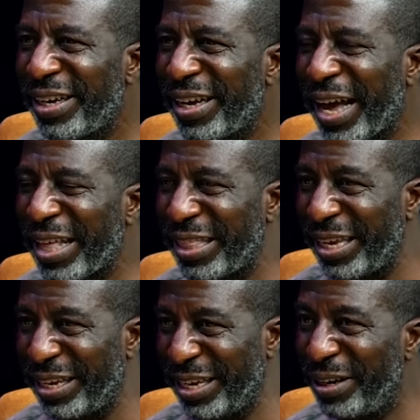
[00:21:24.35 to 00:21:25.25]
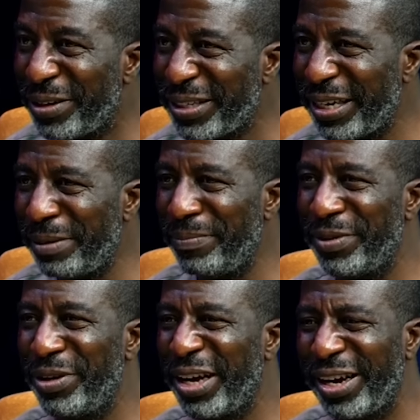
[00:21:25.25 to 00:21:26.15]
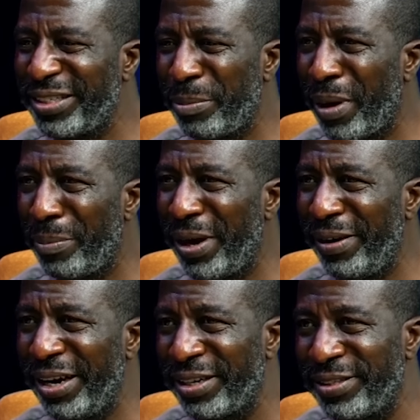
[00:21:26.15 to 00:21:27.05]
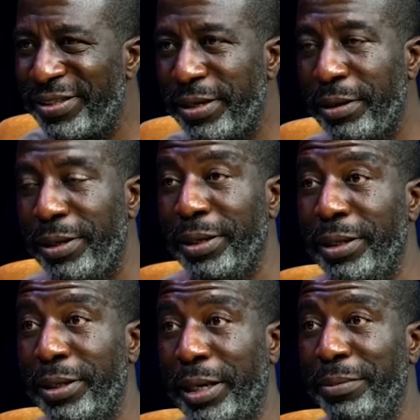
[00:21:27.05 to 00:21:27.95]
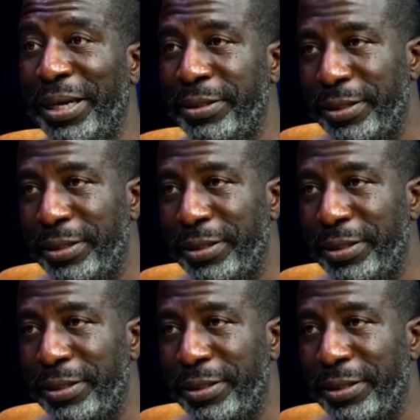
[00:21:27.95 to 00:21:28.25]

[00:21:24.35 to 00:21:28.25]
And they killed him? You guys are barbarians. Can you imagine?